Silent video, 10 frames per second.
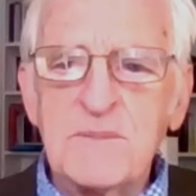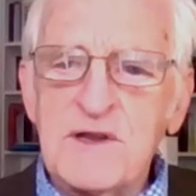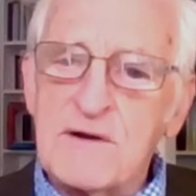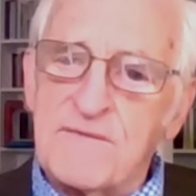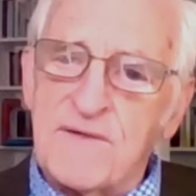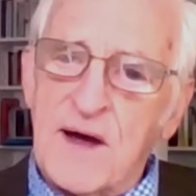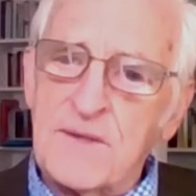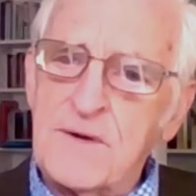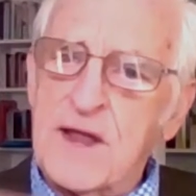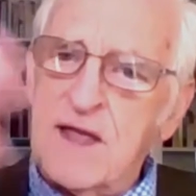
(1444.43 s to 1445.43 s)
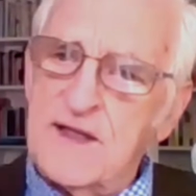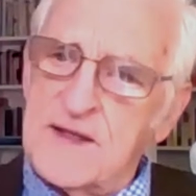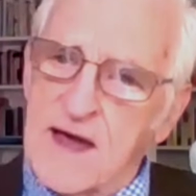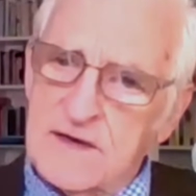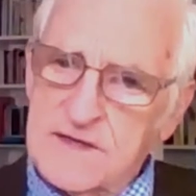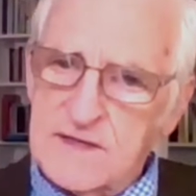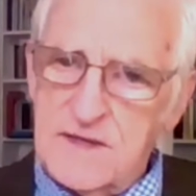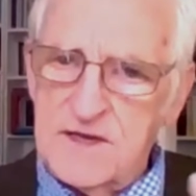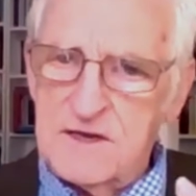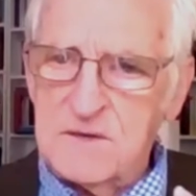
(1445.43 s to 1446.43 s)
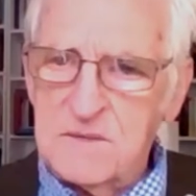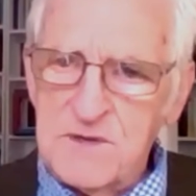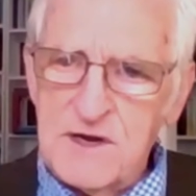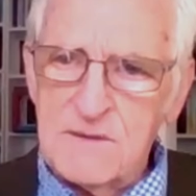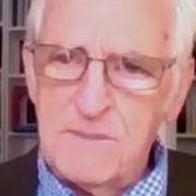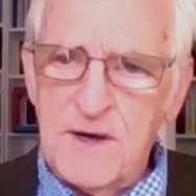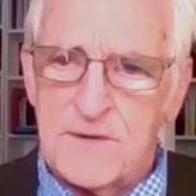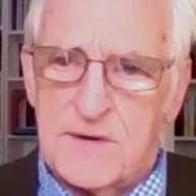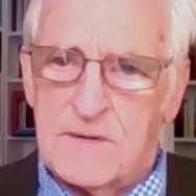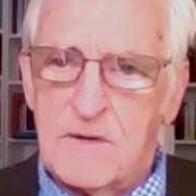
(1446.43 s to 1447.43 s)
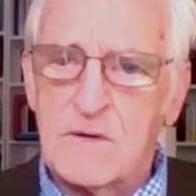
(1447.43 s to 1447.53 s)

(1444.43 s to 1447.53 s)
to be our father and God is delighted to be our mother.